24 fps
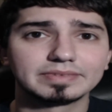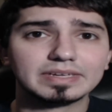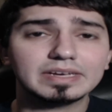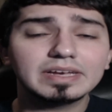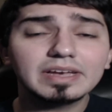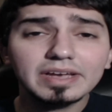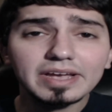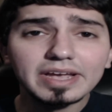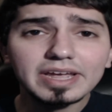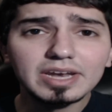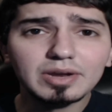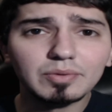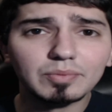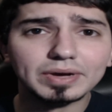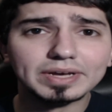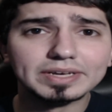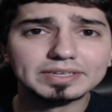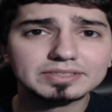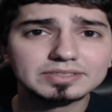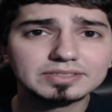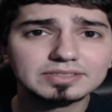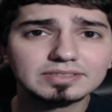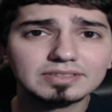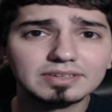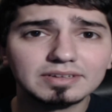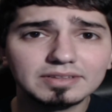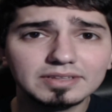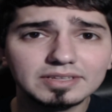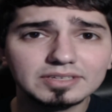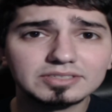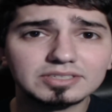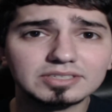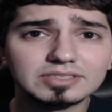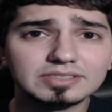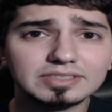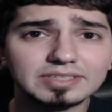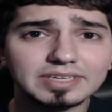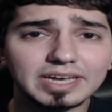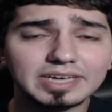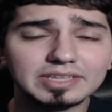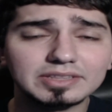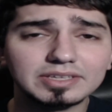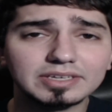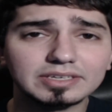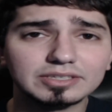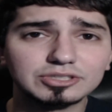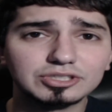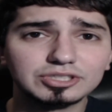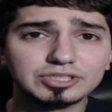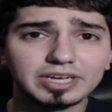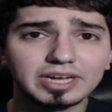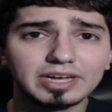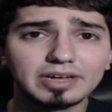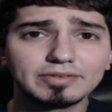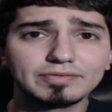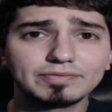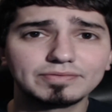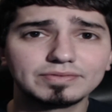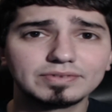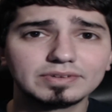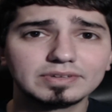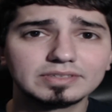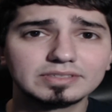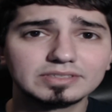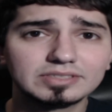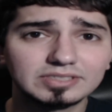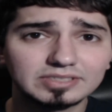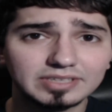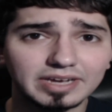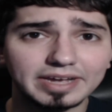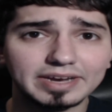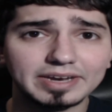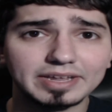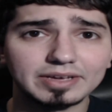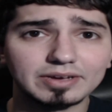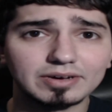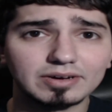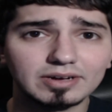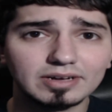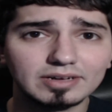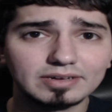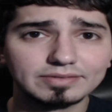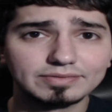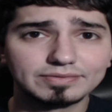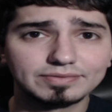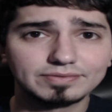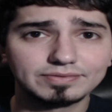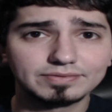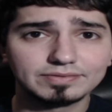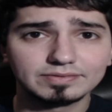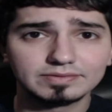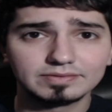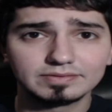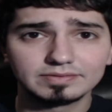Anyways, this is the Atheist Chef signing off.